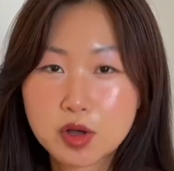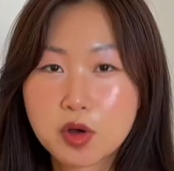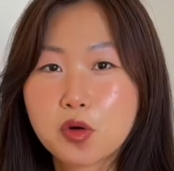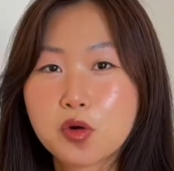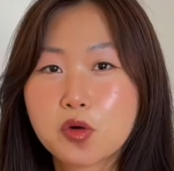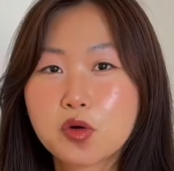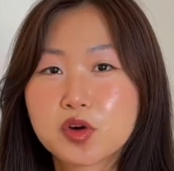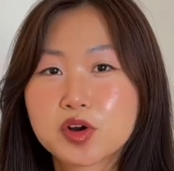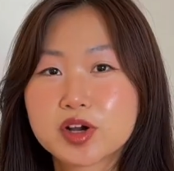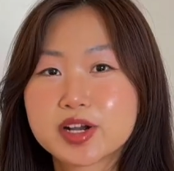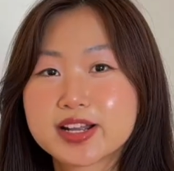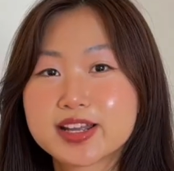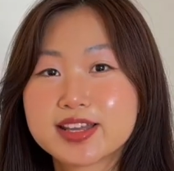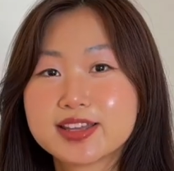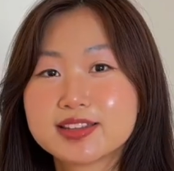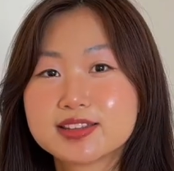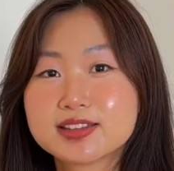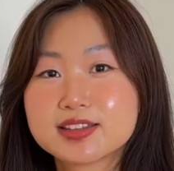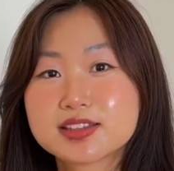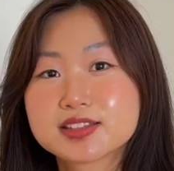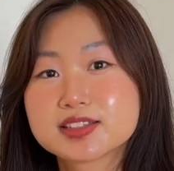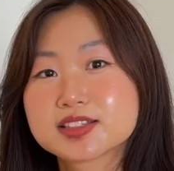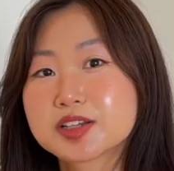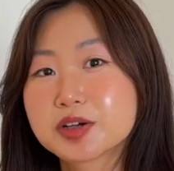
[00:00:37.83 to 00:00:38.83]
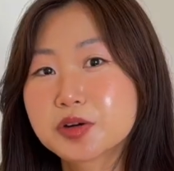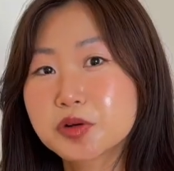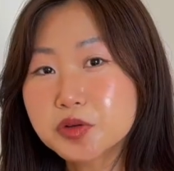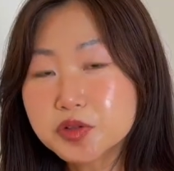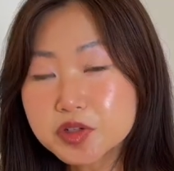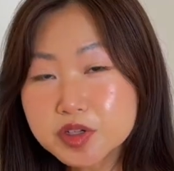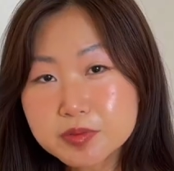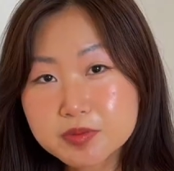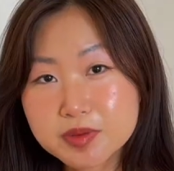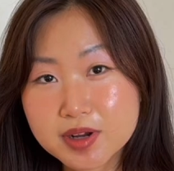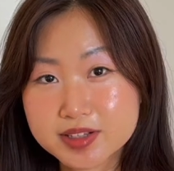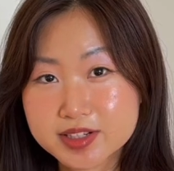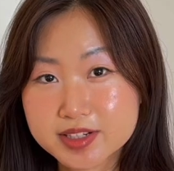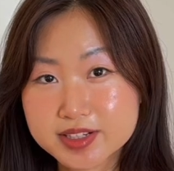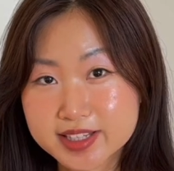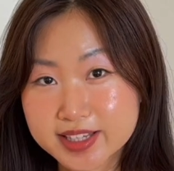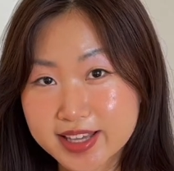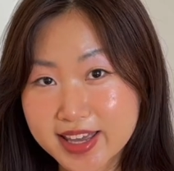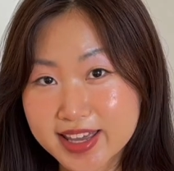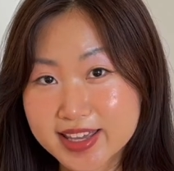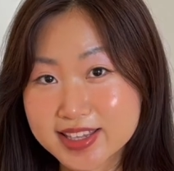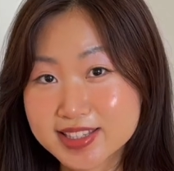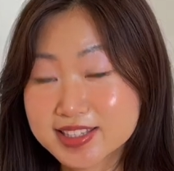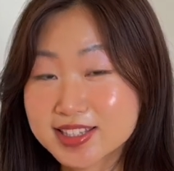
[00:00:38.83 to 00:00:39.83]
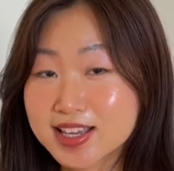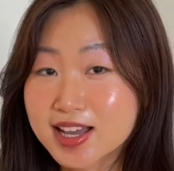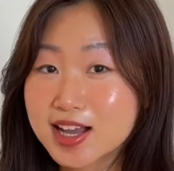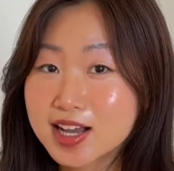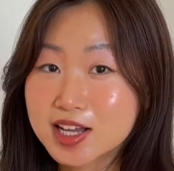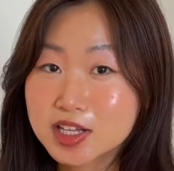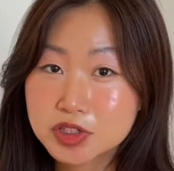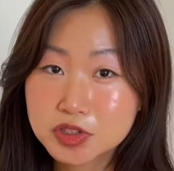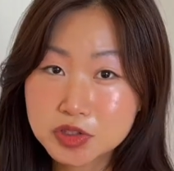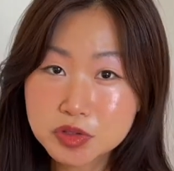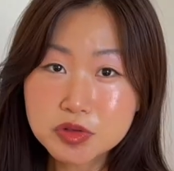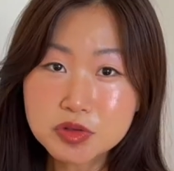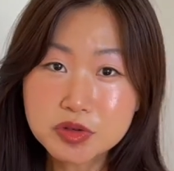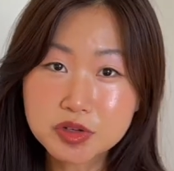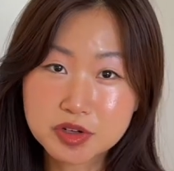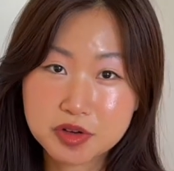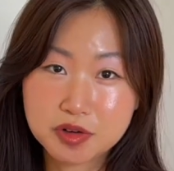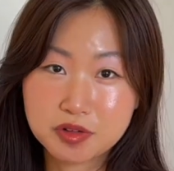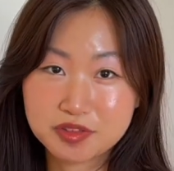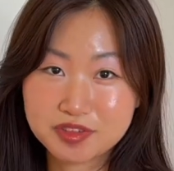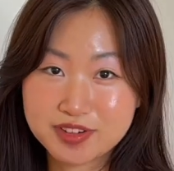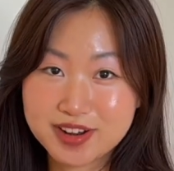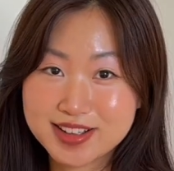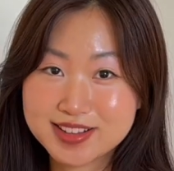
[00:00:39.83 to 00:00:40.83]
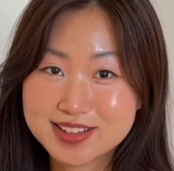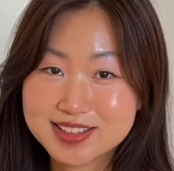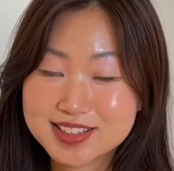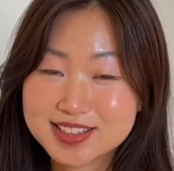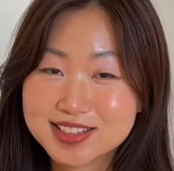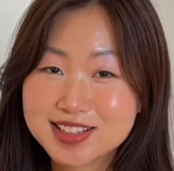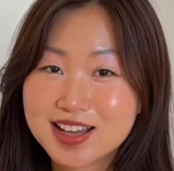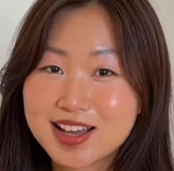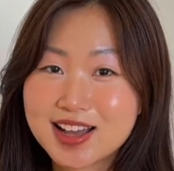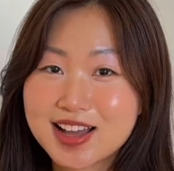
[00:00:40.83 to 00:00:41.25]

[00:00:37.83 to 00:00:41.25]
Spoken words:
or in the older brother's case, two girlfriends.